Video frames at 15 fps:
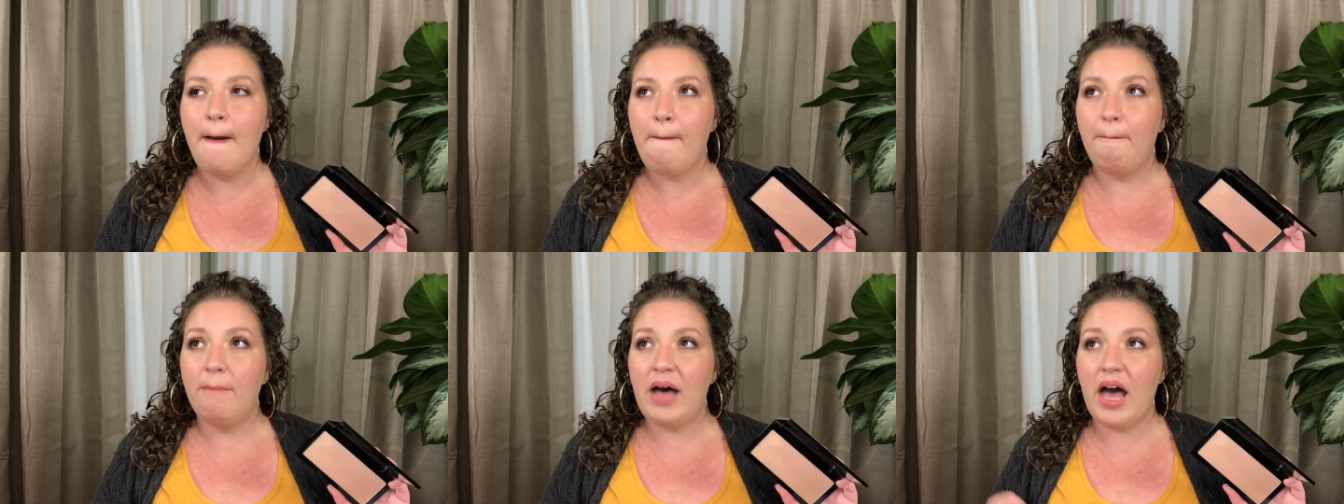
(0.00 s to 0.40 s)

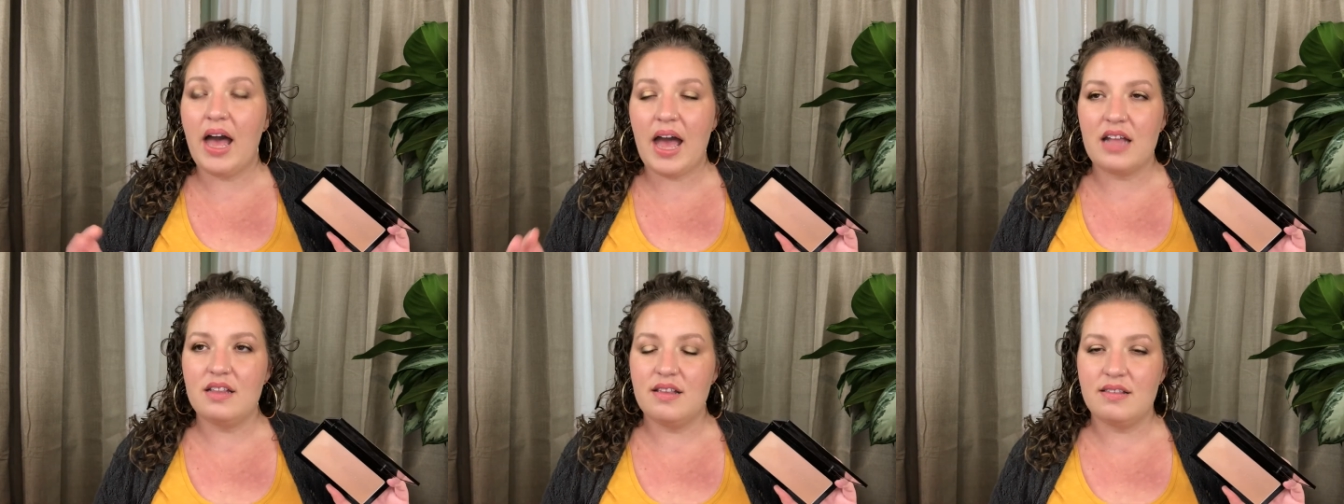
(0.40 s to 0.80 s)
but
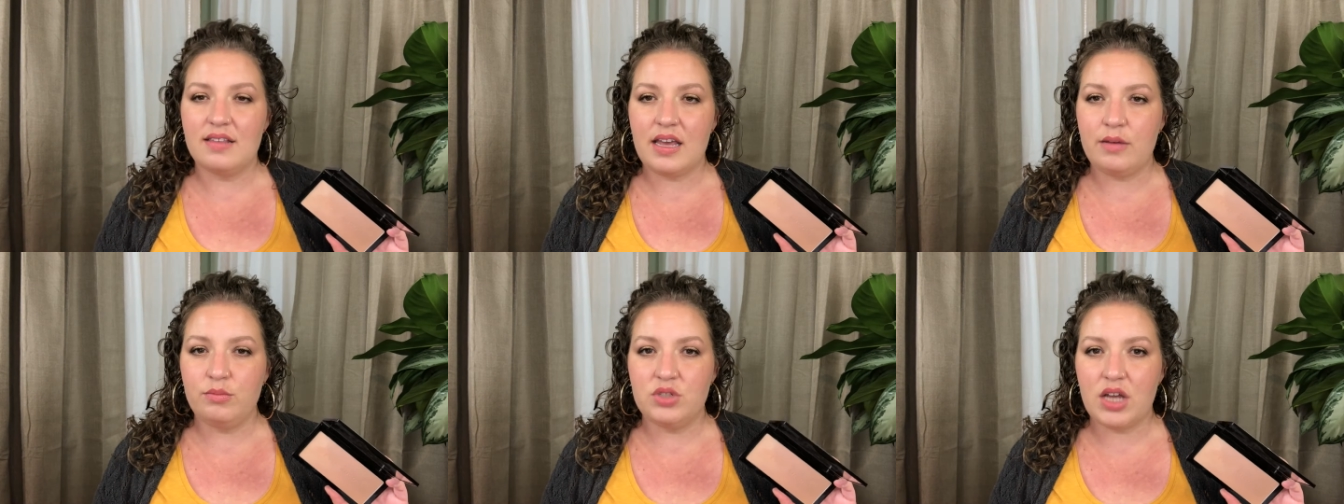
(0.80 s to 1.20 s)
at the
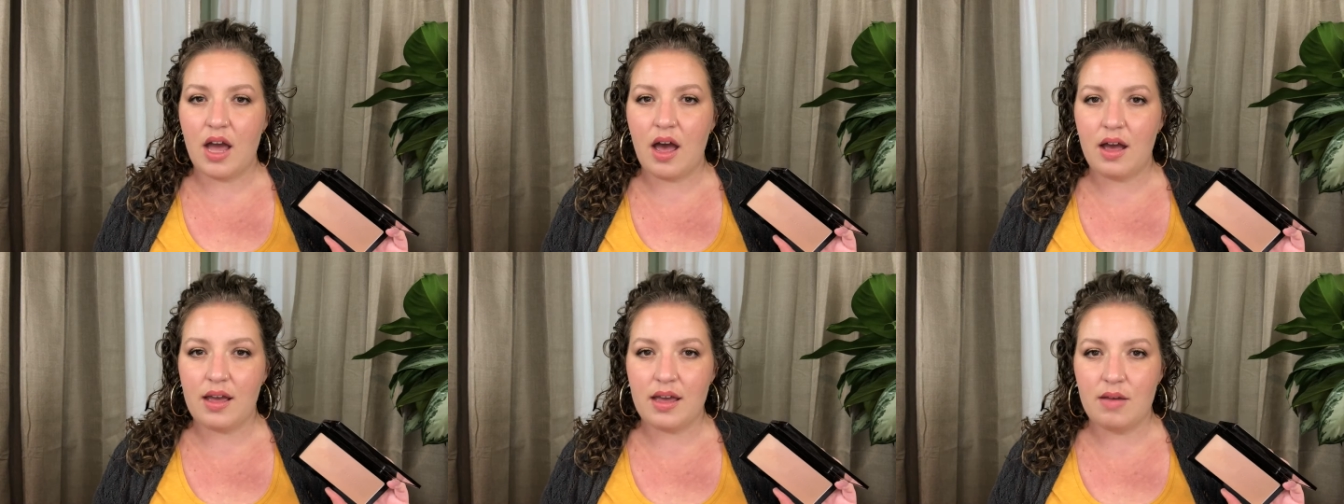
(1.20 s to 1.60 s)
same
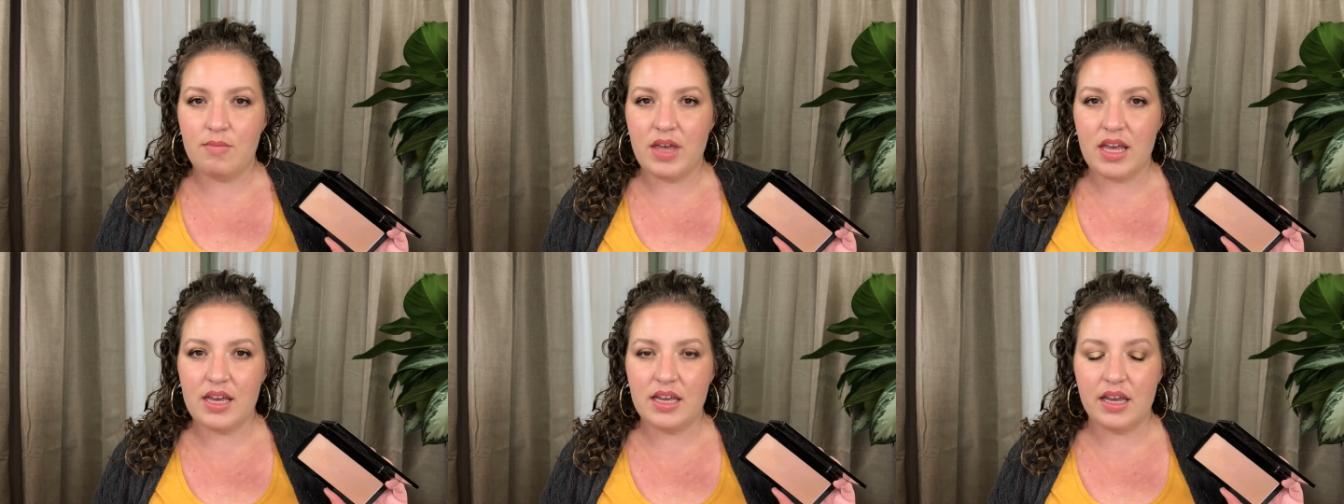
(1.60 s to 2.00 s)
time,
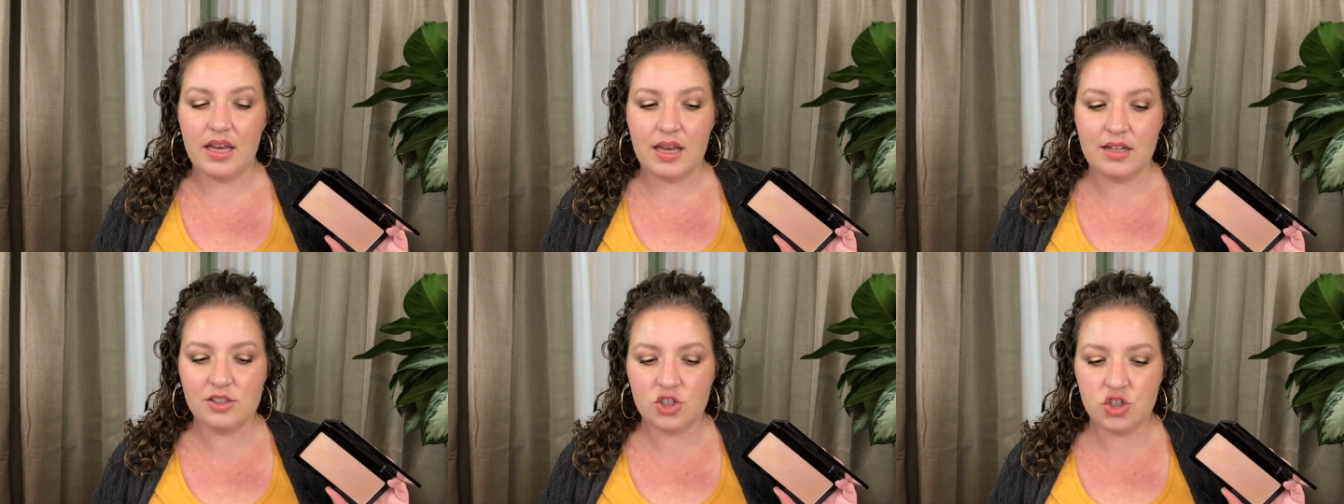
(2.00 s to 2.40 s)

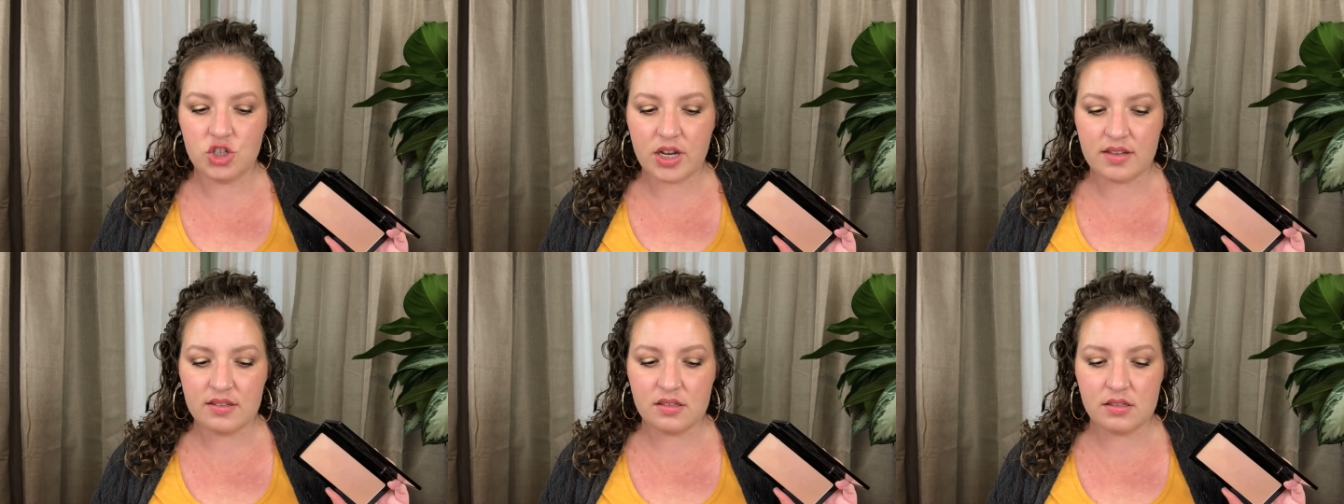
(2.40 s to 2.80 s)
it's
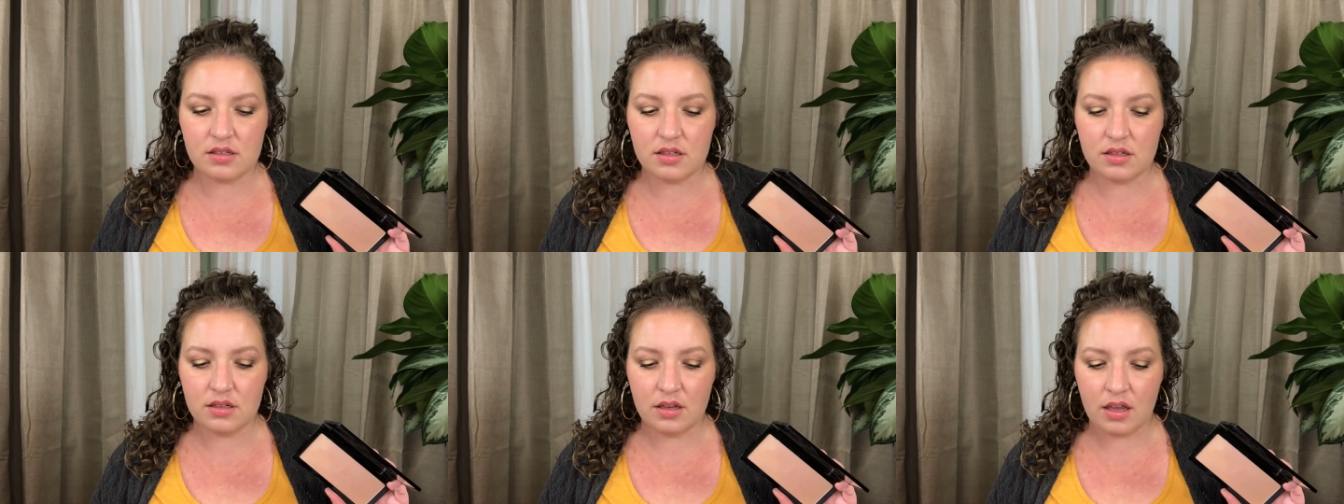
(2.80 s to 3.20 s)
just